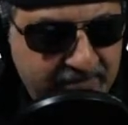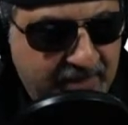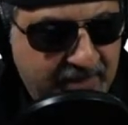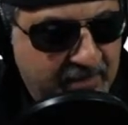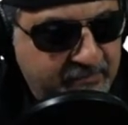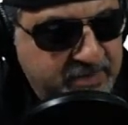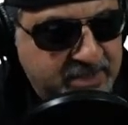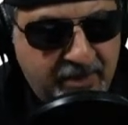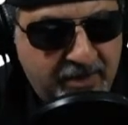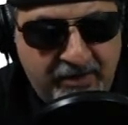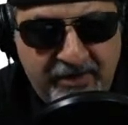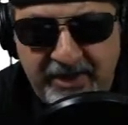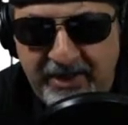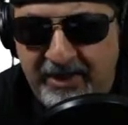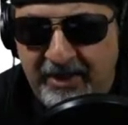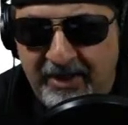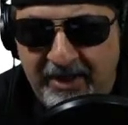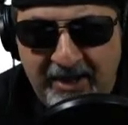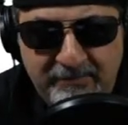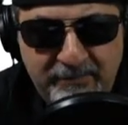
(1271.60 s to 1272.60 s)
I'm sorry,
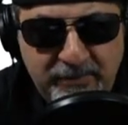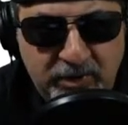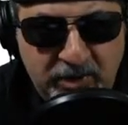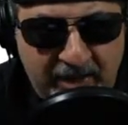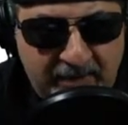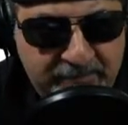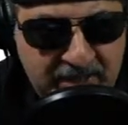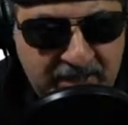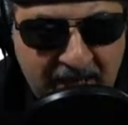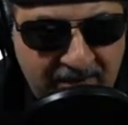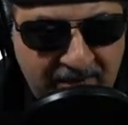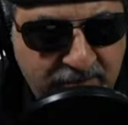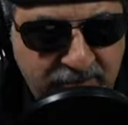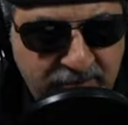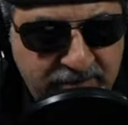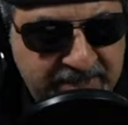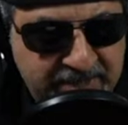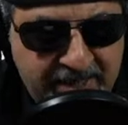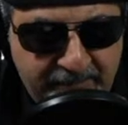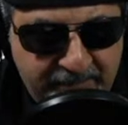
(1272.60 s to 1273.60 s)
I'm, I'm not
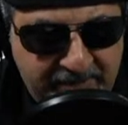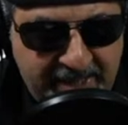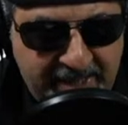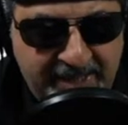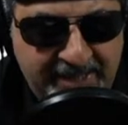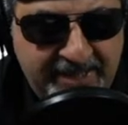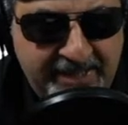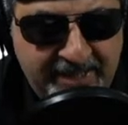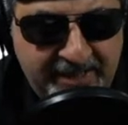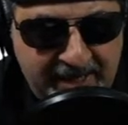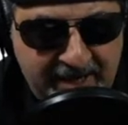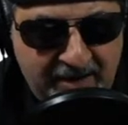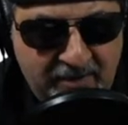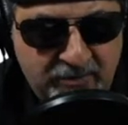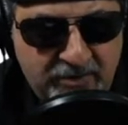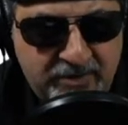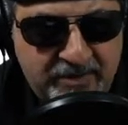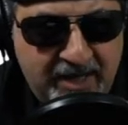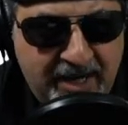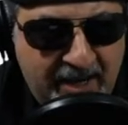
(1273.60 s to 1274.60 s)
losing, I'm gaining an
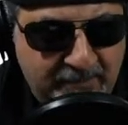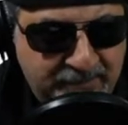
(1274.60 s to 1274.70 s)
hour. I'm